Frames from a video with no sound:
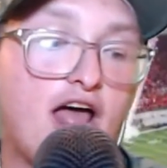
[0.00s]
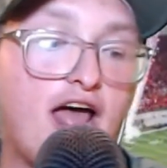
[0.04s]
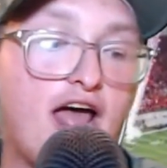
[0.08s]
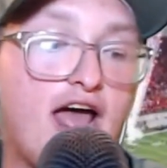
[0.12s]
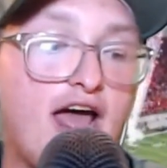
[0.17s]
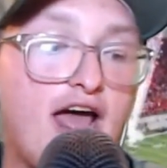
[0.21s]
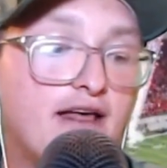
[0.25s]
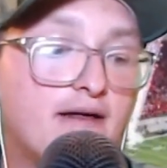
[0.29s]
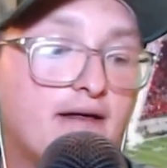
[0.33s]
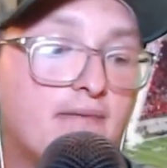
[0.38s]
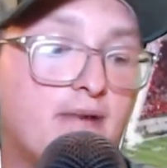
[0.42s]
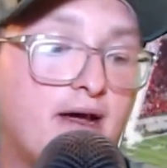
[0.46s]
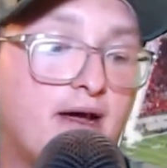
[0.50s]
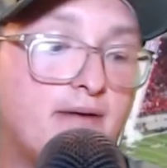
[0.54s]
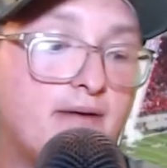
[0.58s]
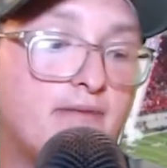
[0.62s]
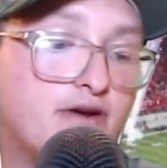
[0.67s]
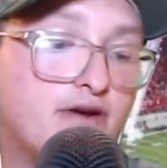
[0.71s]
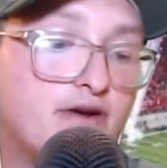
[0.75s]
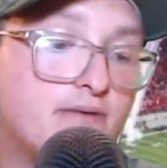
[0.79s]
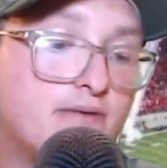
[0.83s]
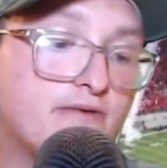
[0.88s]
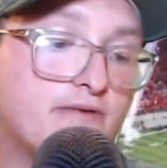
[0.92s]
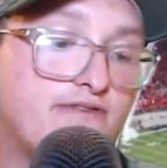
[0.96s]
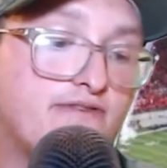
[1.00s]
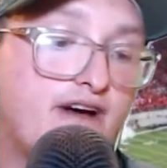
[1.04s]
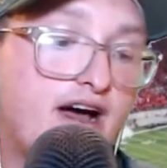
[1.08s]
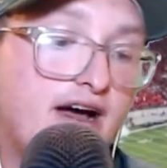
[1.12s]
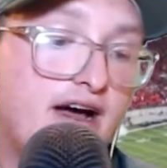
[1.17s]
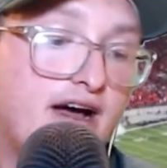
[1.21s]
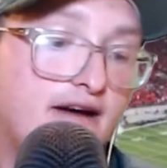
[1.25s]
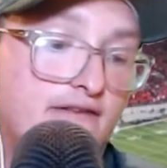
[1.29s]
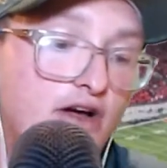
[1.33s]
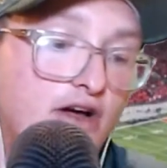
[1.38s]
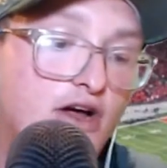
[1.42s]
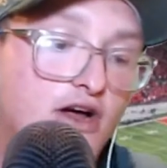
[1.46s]
Alabama, number
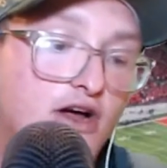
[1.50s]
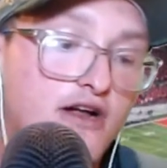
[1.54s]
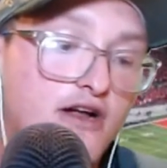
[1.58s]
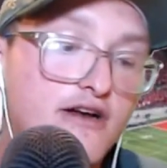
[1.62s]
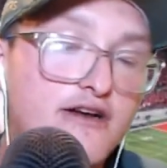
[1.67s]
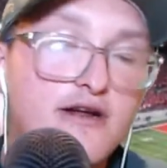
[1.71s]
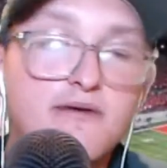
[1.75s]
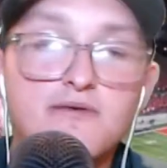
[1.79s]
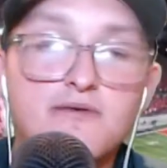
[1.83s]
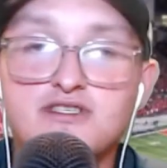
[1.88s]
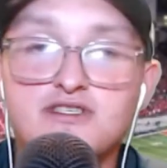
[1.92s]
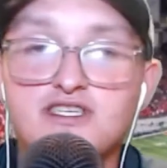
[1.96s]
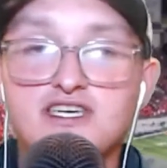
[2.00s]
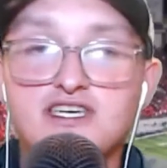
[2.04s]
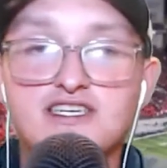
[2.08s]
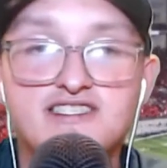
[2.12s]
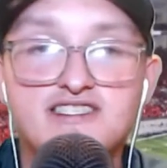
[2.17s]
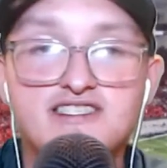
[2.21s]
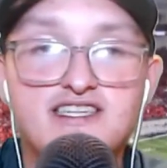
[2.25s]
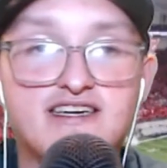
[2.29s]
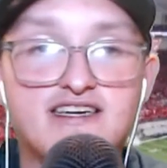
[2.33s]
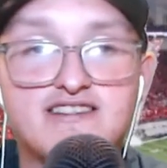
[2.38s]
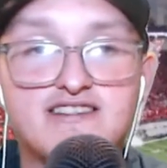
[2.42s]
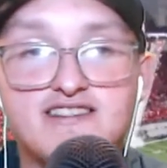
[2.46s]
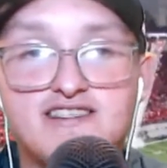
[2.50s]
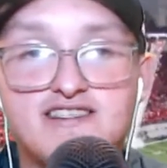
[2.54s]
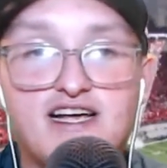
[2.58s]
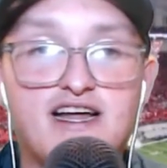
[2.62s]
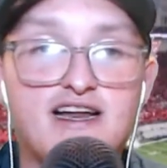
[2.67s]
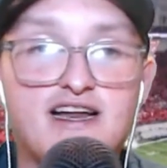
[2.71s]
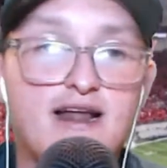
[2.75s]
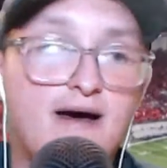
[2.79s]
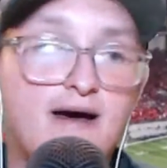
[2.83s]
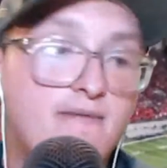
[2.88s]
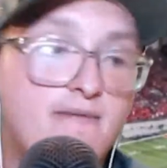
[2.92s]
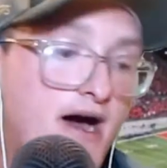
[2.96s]
5. Number 6, Texas
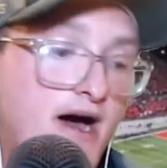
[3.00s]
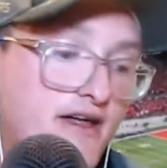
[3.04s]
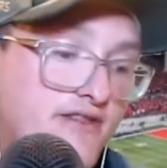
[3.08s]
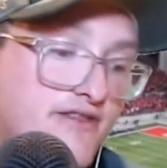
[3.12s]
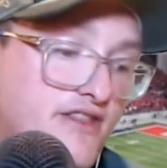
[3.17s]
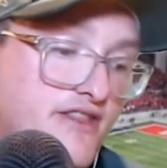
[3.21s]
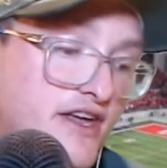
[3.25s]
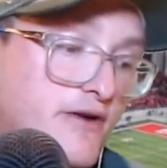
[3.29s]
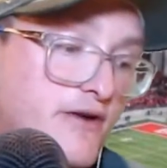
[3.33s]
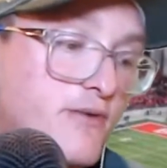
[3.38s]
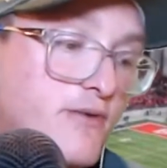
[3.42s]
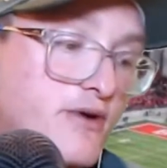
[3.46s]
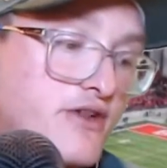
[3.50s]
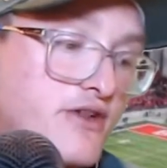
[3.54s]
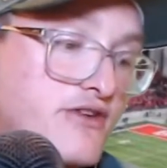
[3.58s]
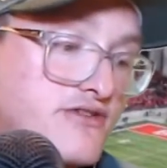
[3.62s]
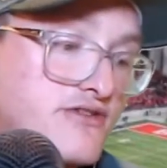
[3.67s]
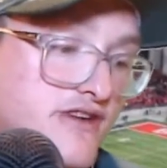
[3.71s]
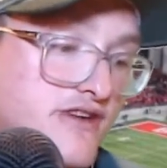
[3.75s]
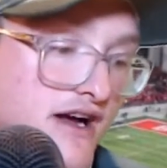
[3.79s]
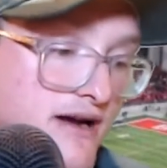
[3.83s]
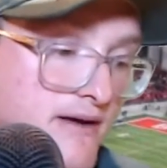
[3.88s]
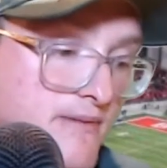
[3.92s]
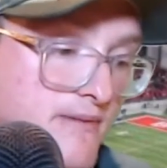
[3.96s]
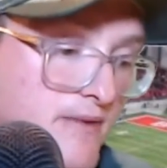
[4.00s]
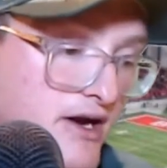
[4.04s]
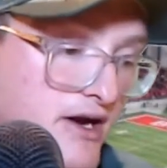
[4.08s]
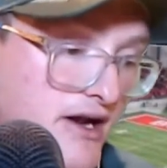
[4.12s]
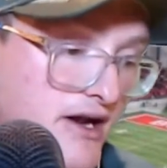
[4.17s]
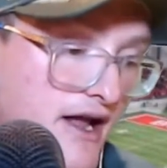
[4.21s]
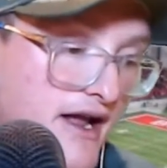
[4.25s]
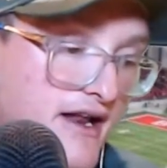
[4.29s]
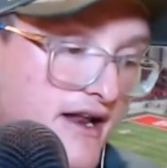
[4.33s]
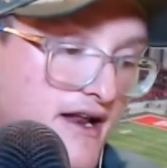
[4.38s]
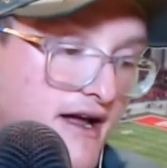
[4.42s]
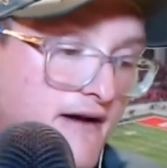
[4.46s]
A&M. I think when you talk about
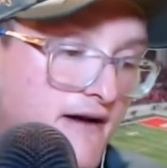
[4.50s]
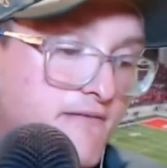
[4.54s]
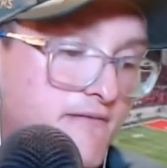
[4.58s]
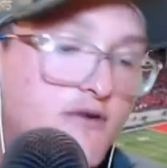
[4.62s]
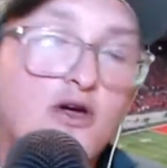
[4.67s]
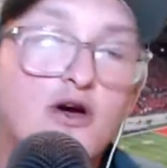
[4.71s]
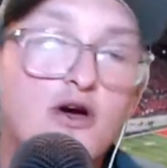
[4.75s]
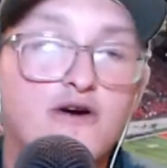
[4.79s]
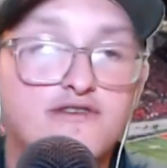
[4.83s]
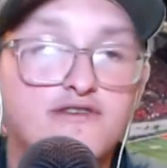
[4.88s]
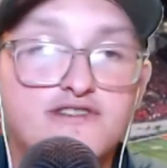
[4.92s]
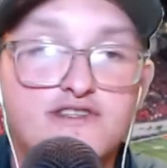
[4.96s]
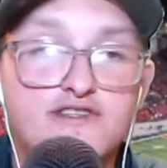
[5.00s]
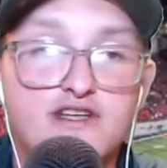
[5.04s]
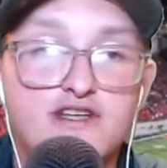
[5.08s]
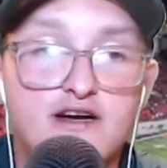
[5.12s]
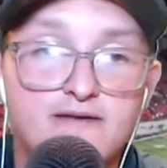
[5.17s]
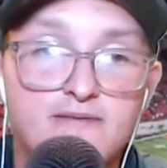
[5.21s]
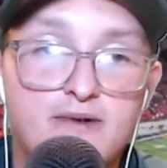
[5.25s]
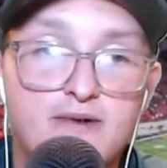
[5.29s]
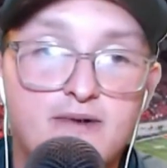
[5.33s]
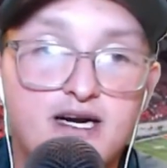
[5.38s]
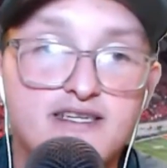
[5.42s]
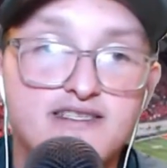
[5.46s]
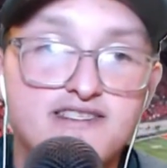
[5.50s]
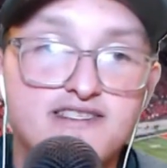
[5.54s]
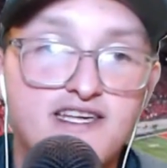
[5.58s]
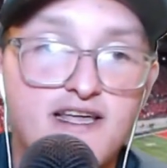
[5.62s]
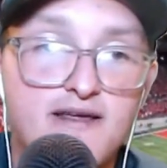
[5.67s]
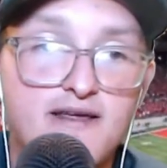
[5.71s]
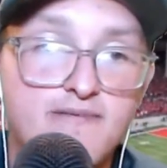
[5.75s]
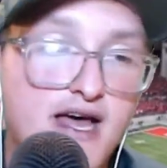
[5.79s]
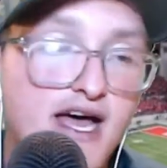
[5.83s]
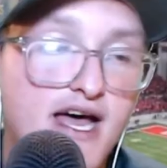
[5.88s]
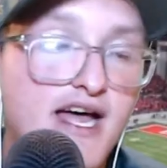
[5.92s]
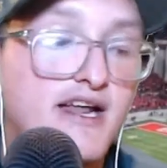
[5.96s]
A&M, you always talk about a
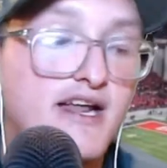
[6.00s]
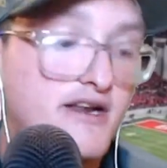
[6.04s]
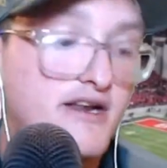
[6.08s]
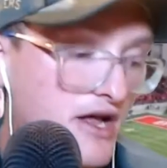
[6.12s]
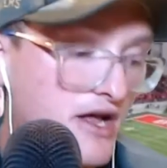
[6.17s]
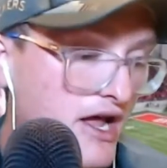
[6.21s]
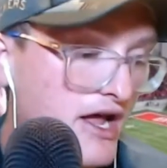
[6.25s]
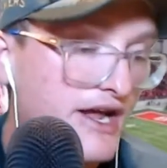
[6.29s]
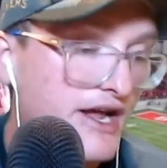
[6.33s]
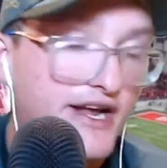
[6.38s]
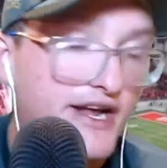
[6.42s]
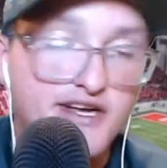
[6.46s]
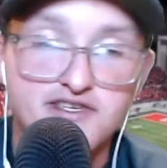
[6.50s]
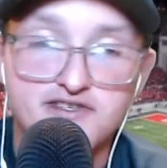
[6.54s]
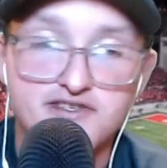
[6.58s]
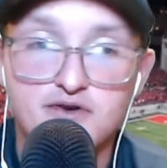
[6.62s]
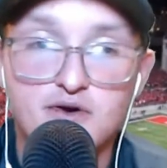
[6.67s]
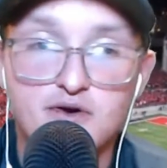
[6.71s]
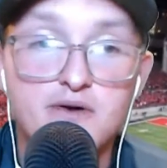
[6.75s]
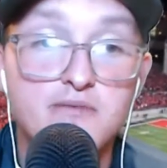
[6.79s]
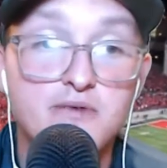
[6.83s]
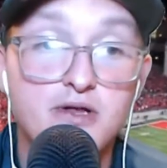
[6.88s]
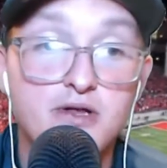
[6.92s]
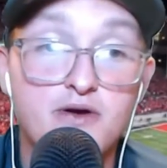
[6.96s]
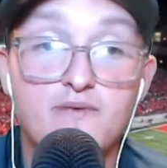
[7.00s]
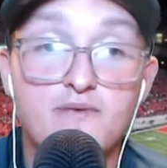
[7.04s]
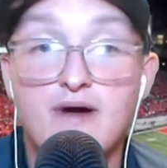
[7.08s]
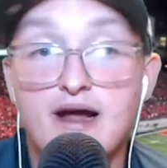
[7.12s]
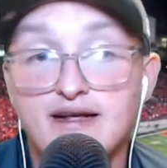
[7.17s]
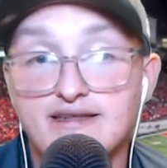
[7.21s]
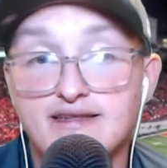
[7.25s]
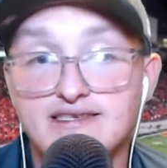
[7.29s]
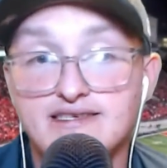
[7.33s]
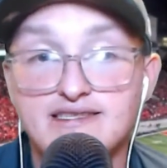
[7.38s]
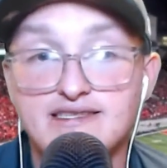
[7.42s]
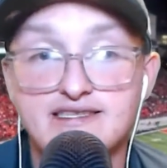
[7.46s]
team that is normally
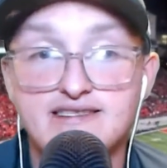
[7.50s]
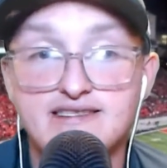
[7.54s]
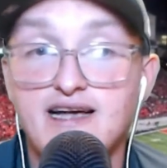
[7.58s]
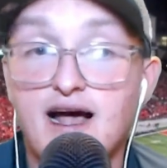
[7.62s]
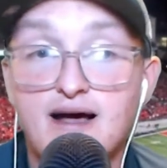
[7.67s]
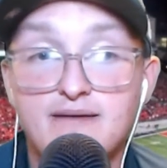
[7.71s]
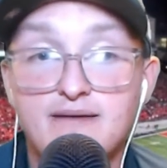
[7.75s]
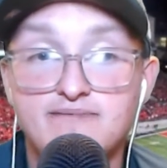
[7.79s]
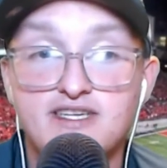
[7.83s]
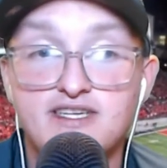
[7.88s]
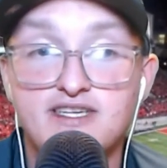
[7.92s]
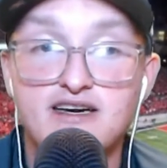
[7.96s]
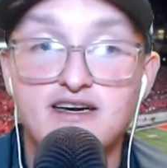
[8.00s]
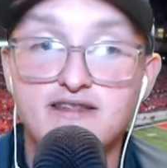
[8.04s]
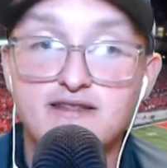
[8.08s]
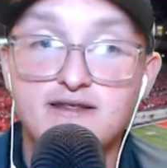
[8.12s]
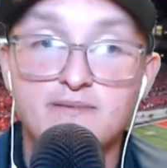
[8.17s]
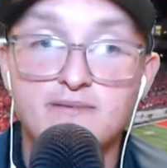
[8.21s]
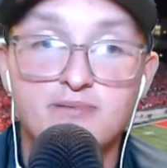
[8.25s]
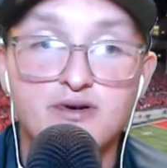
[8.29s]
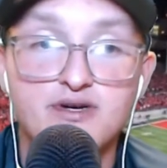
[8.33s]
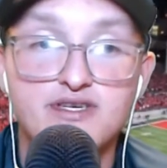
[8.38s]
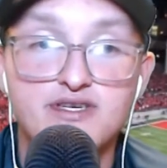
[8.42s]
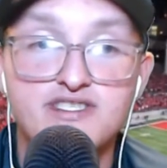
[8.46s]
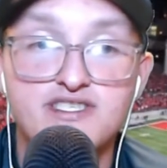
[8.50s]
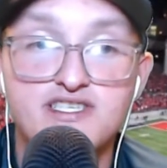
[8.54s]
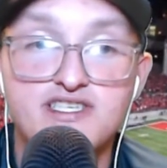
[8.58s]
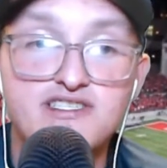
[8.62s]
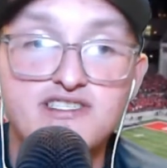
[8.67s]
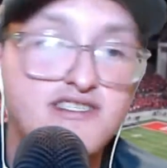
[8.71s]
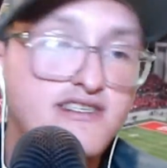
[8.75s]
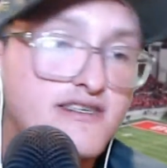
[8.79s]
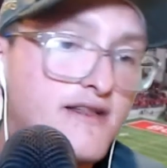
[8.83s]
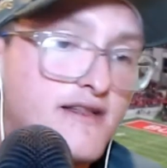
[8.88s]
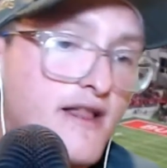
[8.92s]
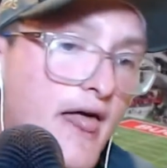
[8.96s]
ranked in the top 10 in the
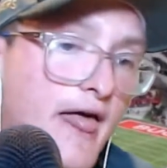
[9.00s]
preseason.